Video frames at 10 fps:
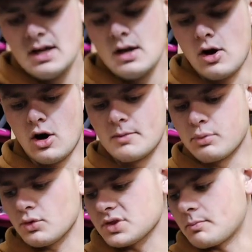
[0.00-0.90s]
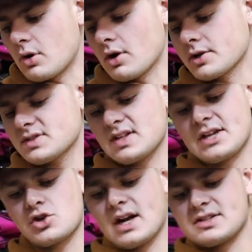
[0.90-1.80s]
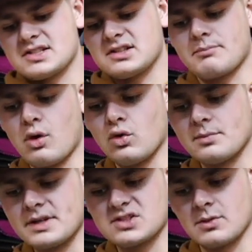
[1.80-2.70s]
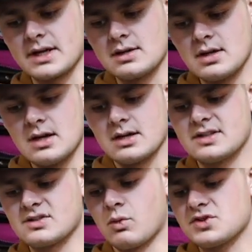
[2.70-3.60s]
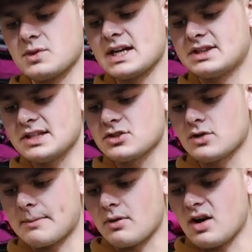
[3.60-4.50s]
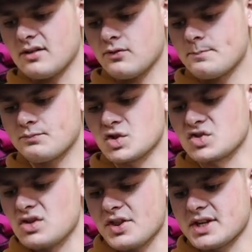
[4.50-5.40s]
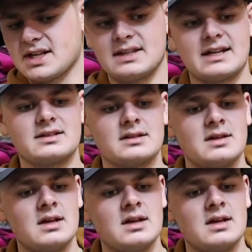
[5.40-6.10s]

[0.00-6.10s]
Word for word: try to unbolt the bars, and try to pull them this way. Because once we get this grip off, there's nothing connected.